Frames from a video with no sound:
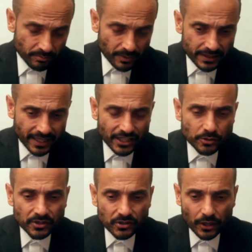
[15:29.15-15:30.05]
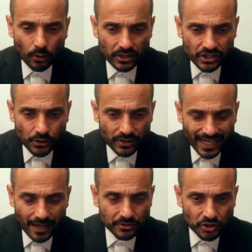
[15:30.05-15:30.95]
attachment psychology or
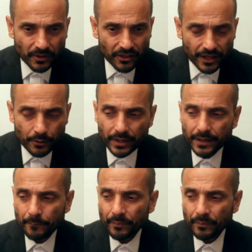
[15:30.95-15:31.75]
attachment theory,